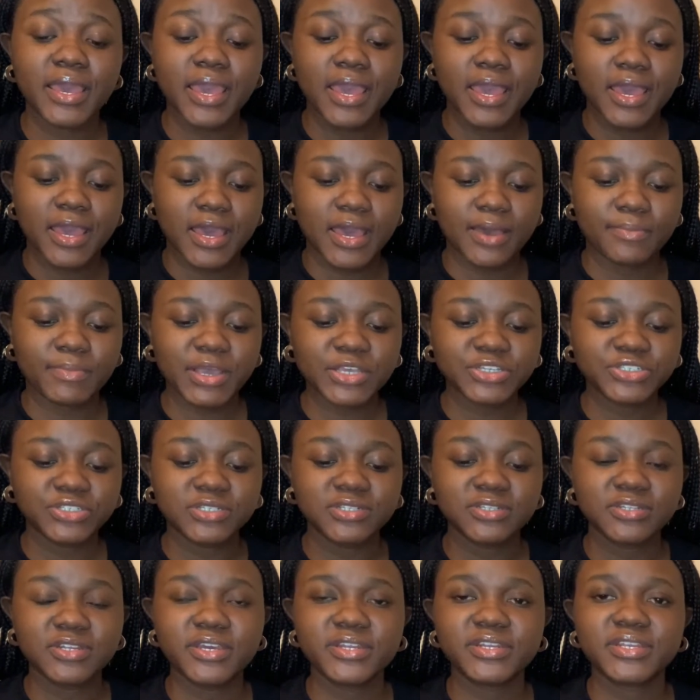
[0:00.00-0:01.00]
I'm
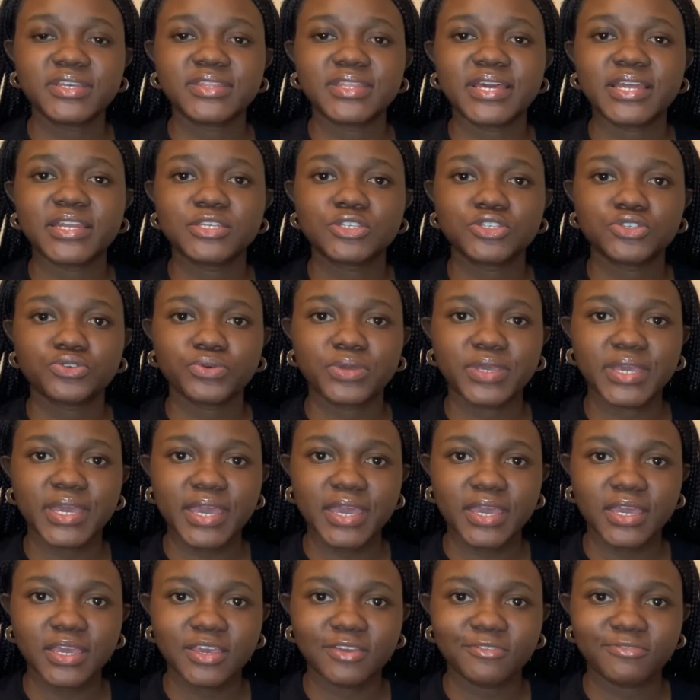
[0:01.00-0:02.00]
actually learning that it's
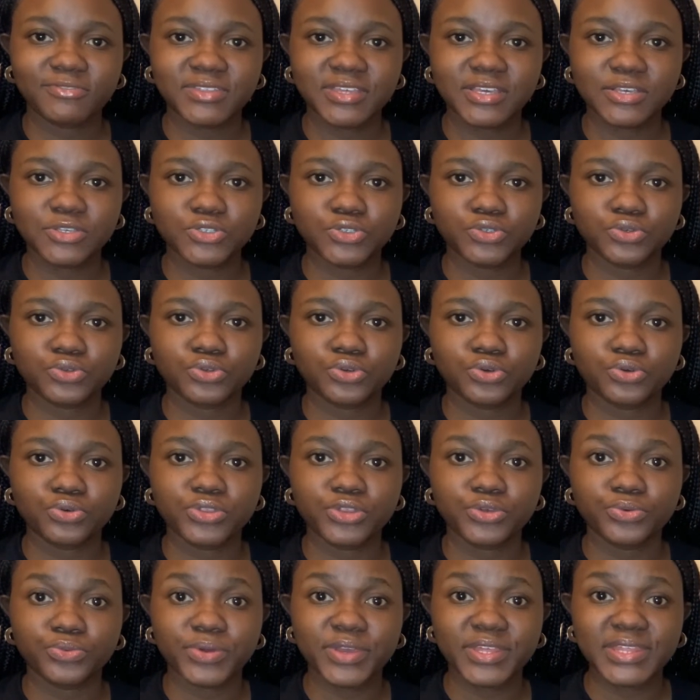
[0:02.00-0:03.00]
okay if things don't go
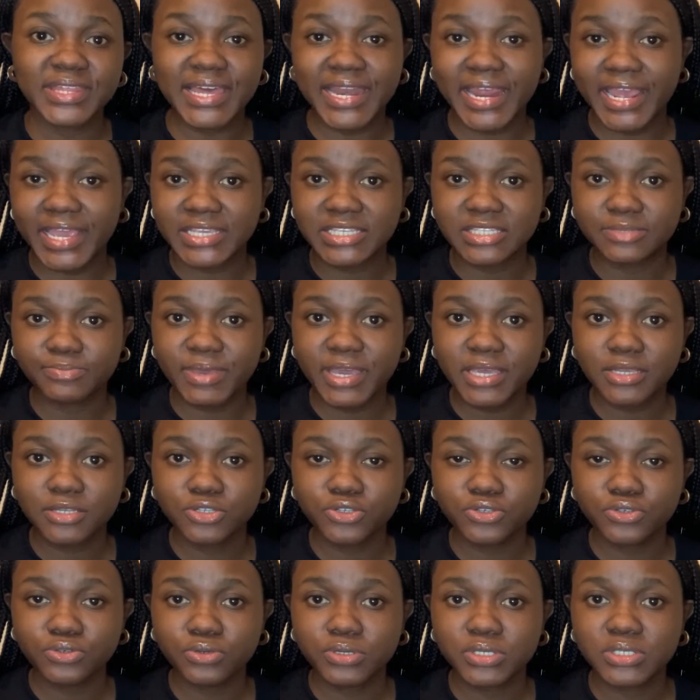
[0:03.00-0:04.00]
the way that I expect to,